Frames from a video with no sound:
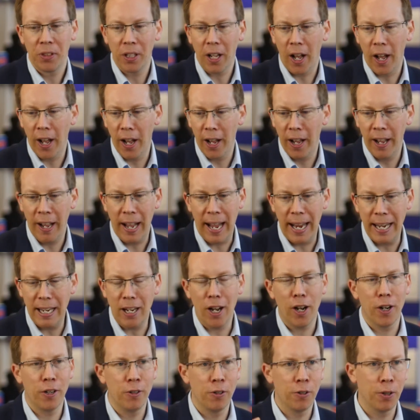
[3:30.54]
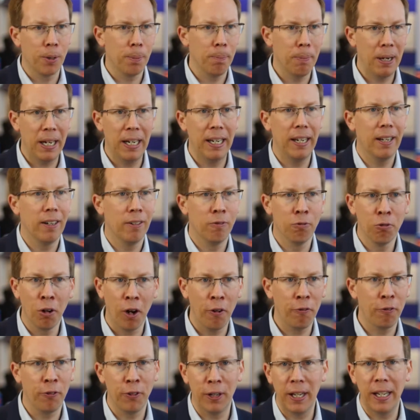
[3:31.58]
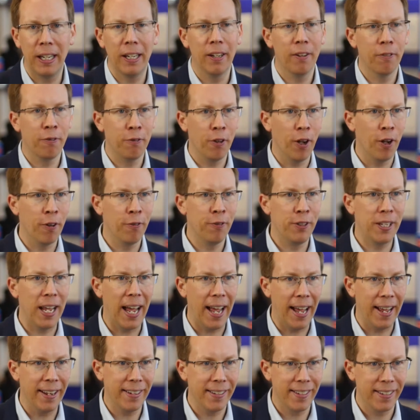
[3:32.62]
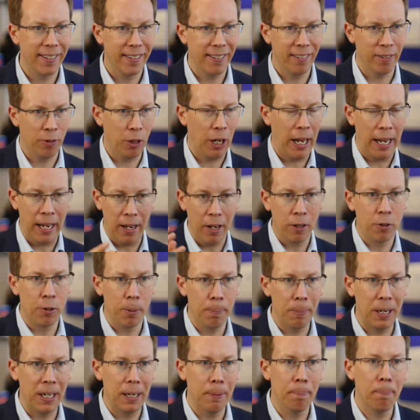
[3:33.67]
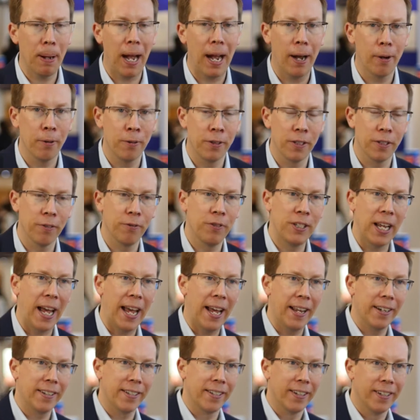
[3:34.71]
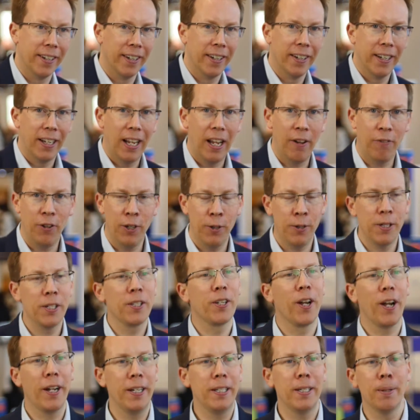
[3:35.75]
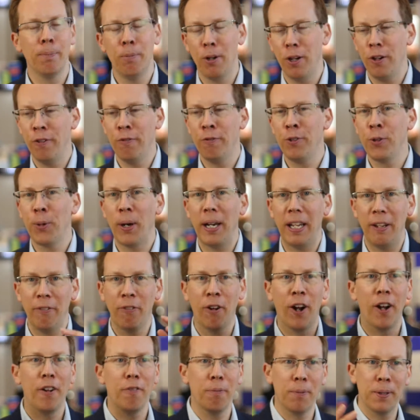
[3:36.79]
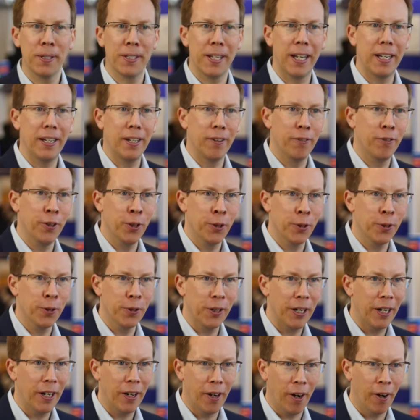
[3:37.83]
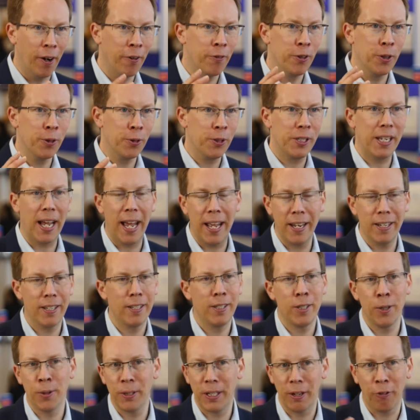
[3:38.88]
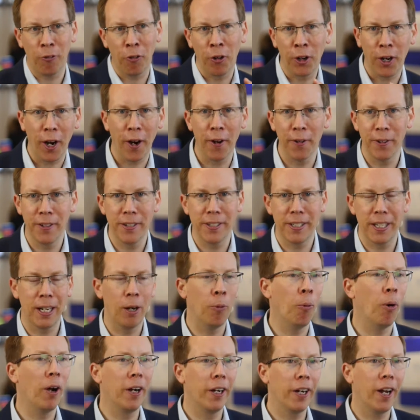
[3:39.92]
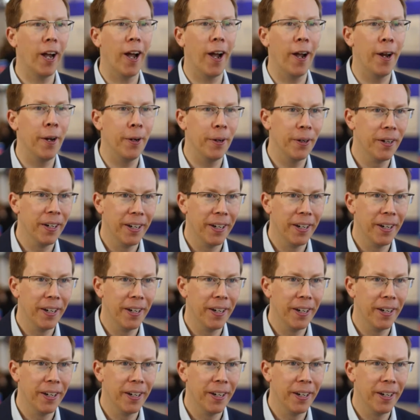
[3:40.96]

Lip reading: 800 million roughly of debt, 800 million pounds of debt. If you decide to move 25% of your debt to a different currency in one go,